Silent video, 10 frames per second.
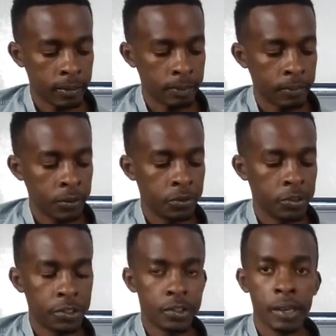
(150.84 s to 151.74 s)
G
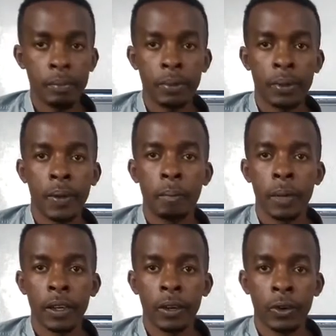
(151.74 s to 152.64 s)
sharp minor
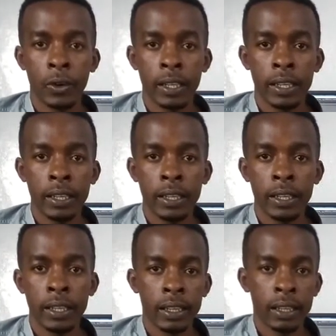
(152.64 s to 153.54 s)
chord,
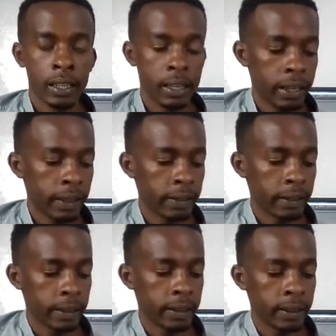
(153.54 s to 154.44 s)
and
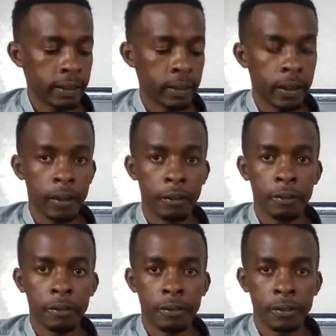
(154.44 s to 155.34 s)
then the F,
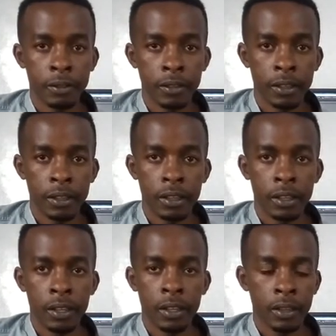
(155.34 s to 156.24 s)

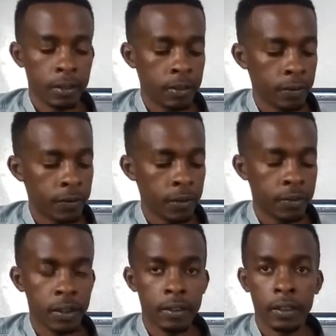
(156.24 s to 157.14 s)
the 5th is
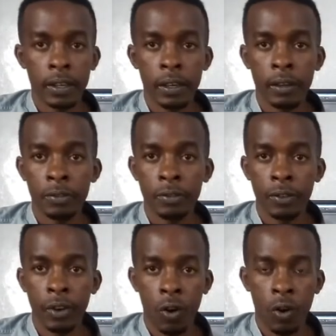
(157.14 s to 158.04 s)
an F
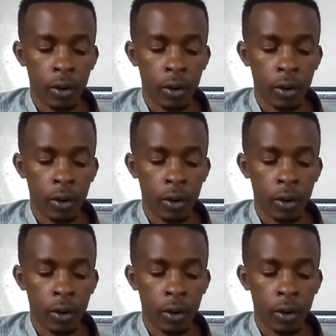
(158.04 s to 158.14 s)
chord.